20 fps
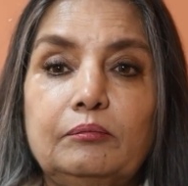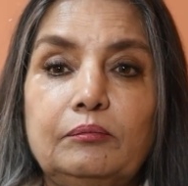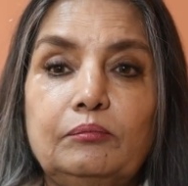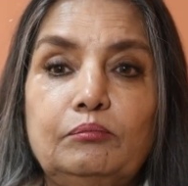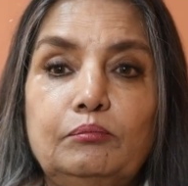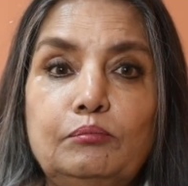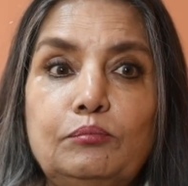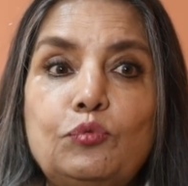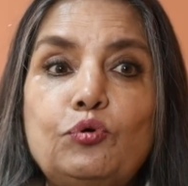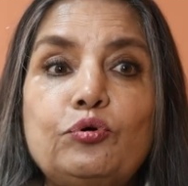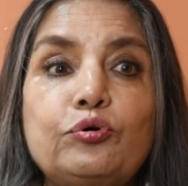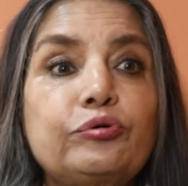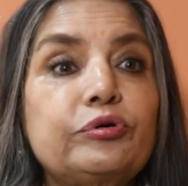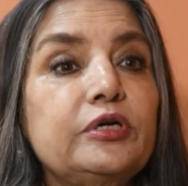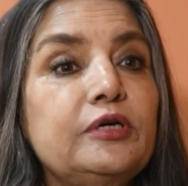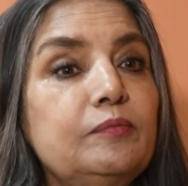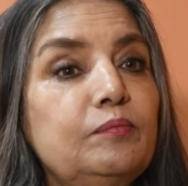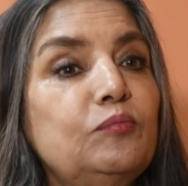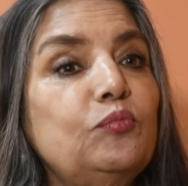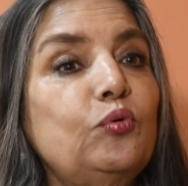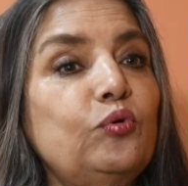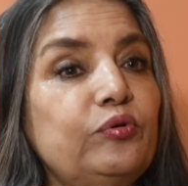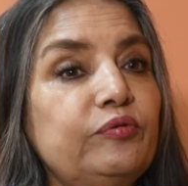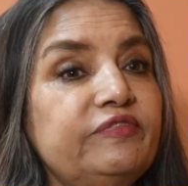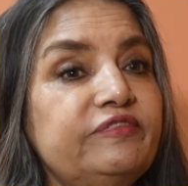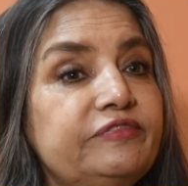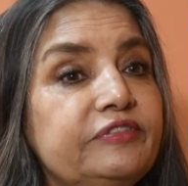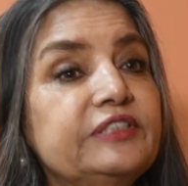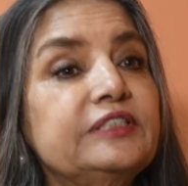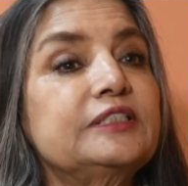more and more
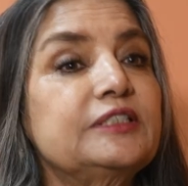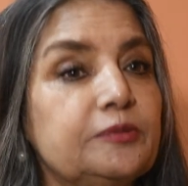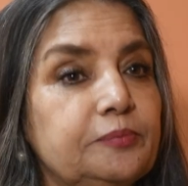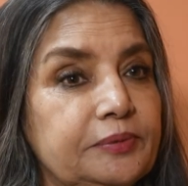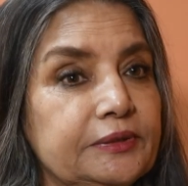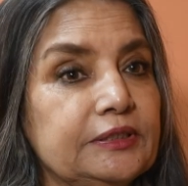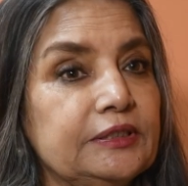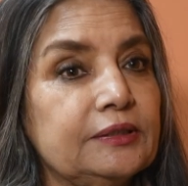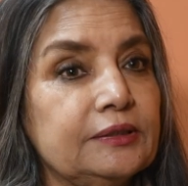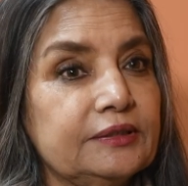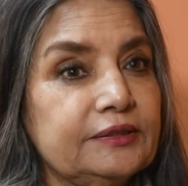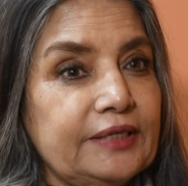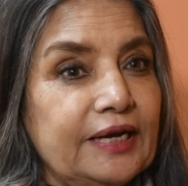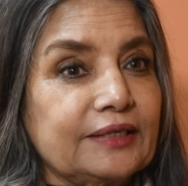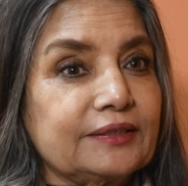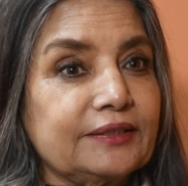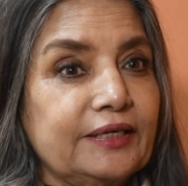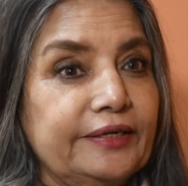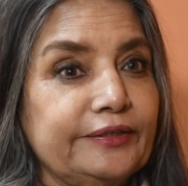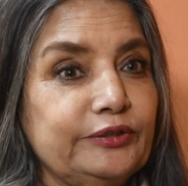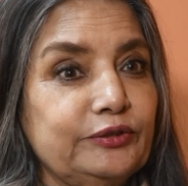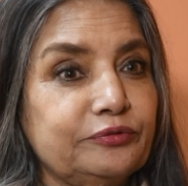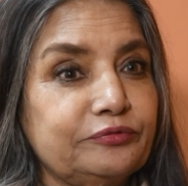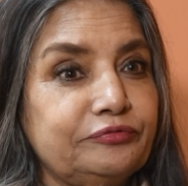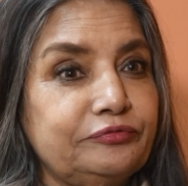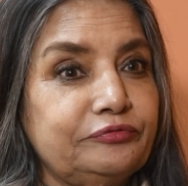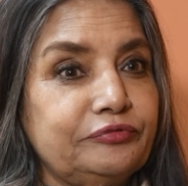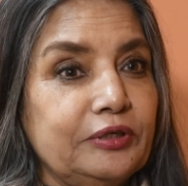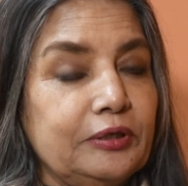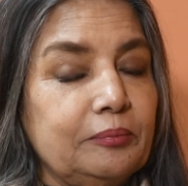visible, that kind of
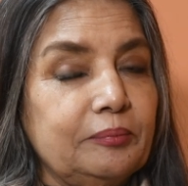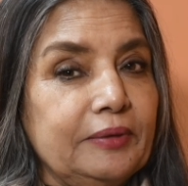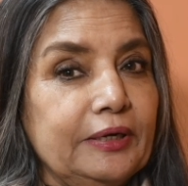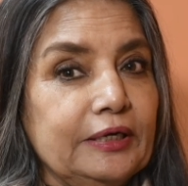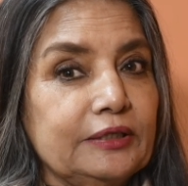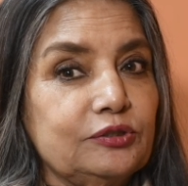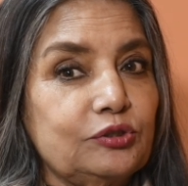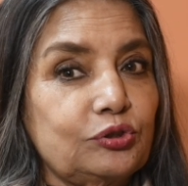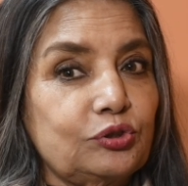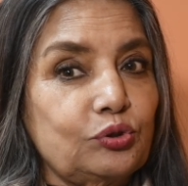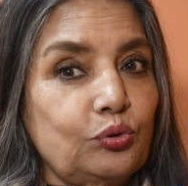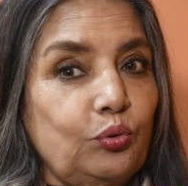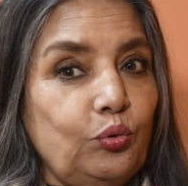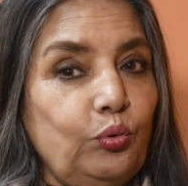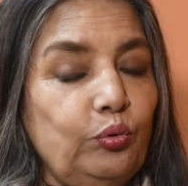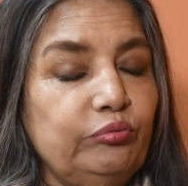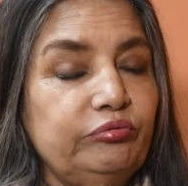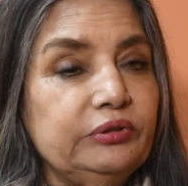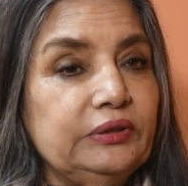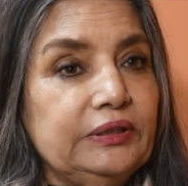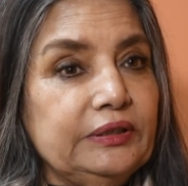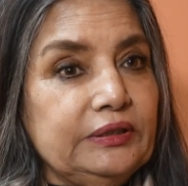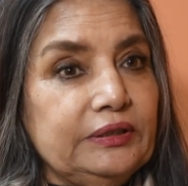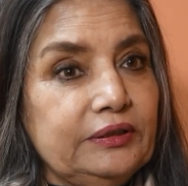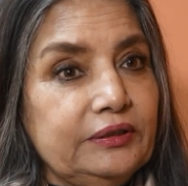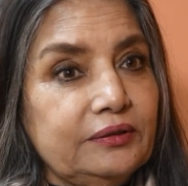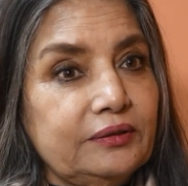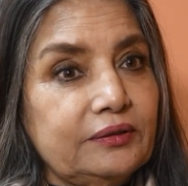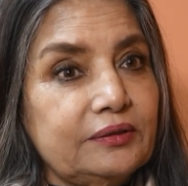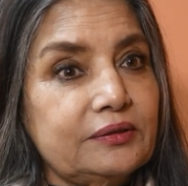film. And so over the
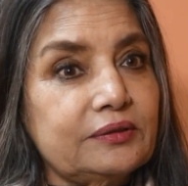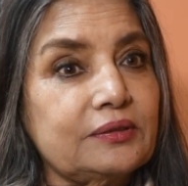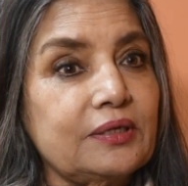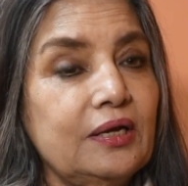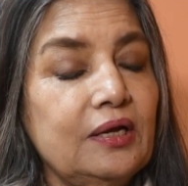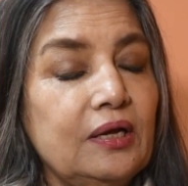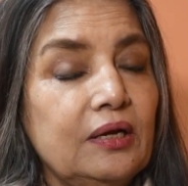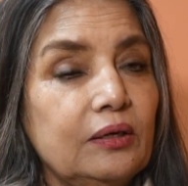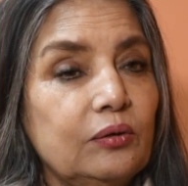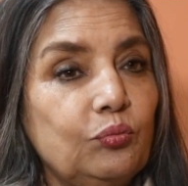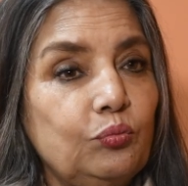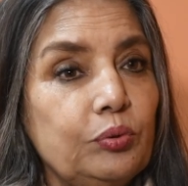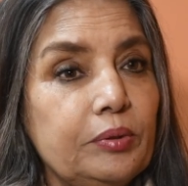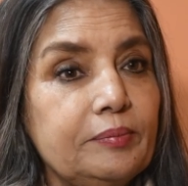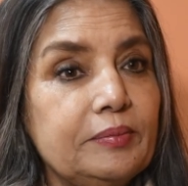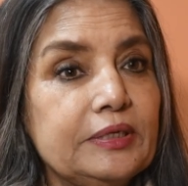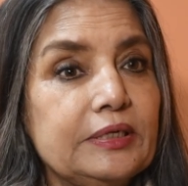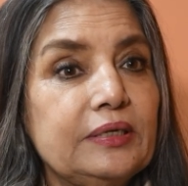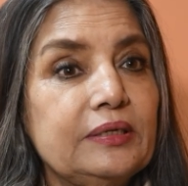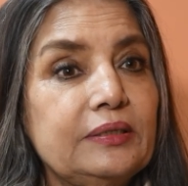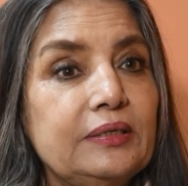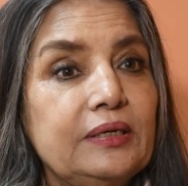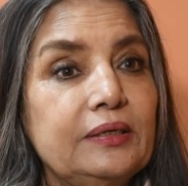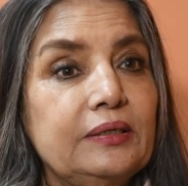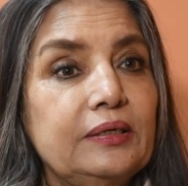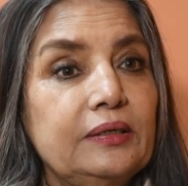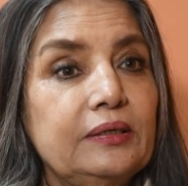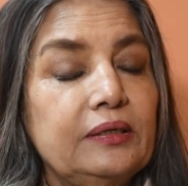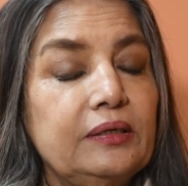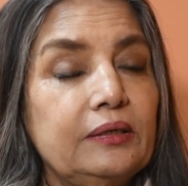years, women
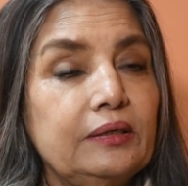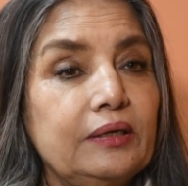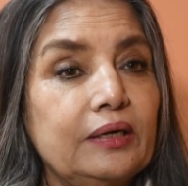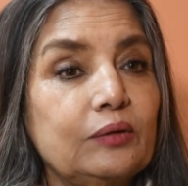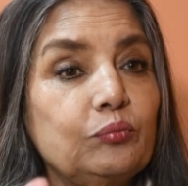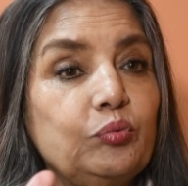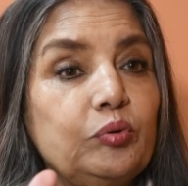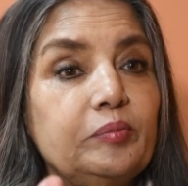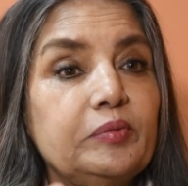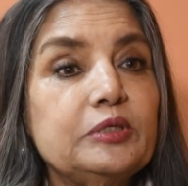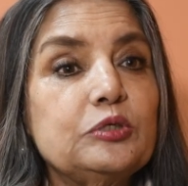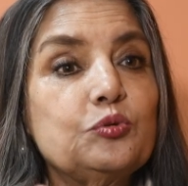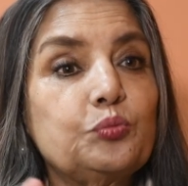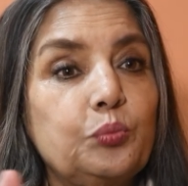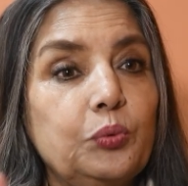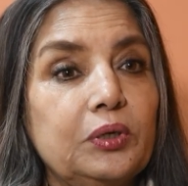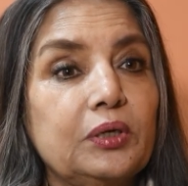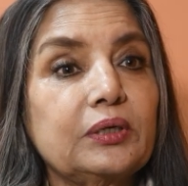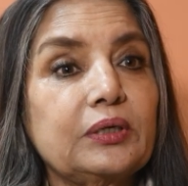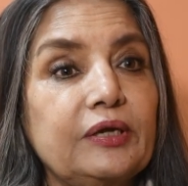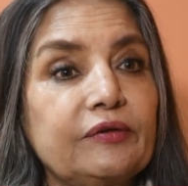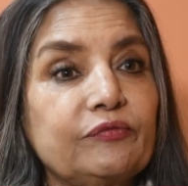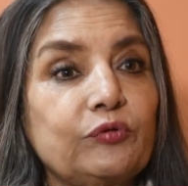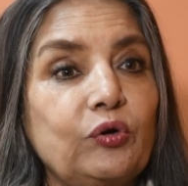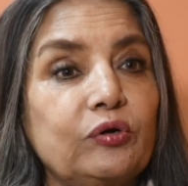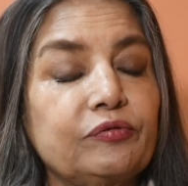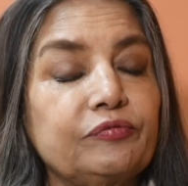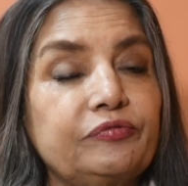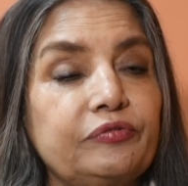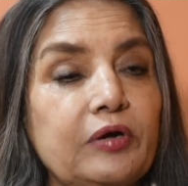and women's work have
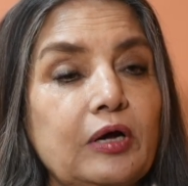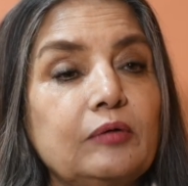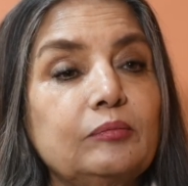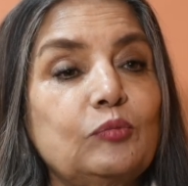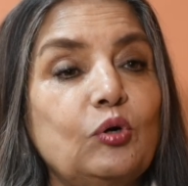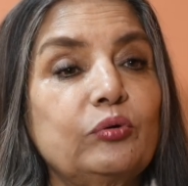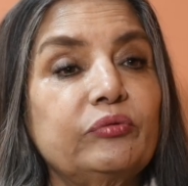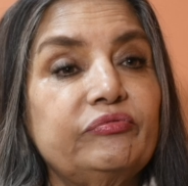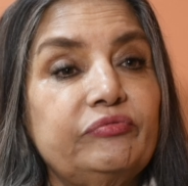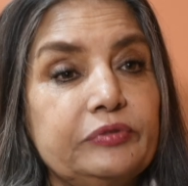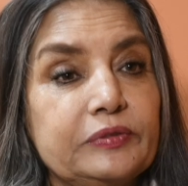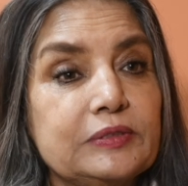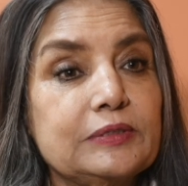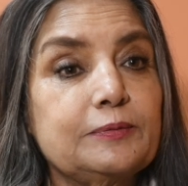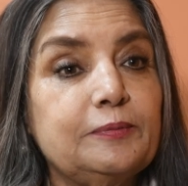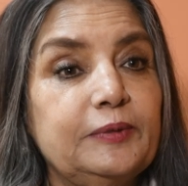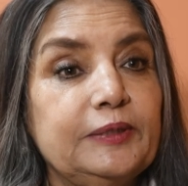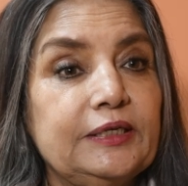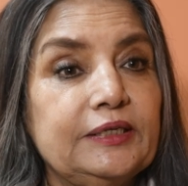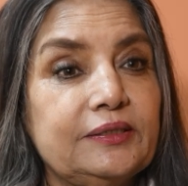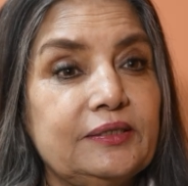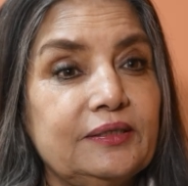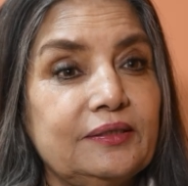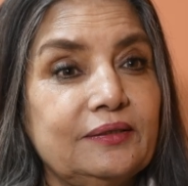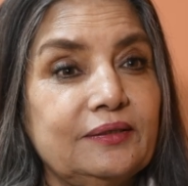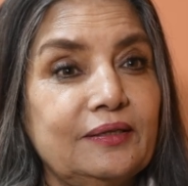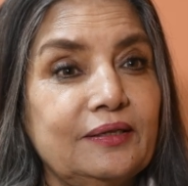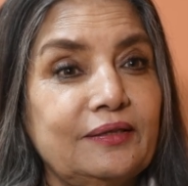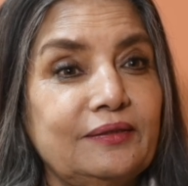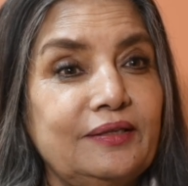got far more visibility
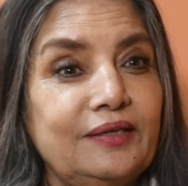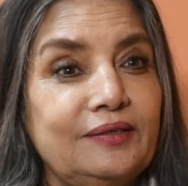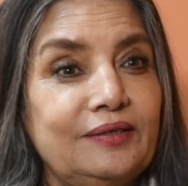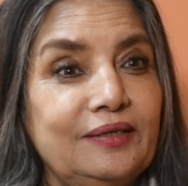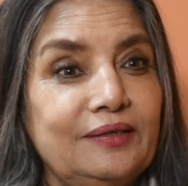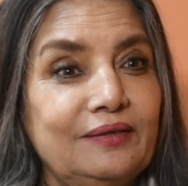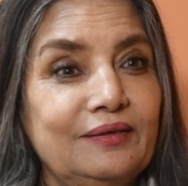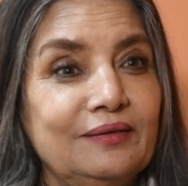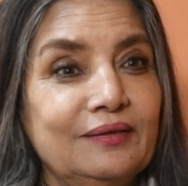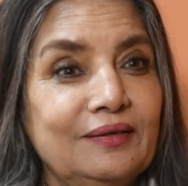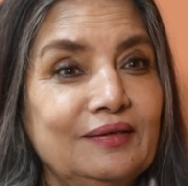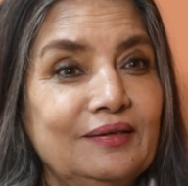than they did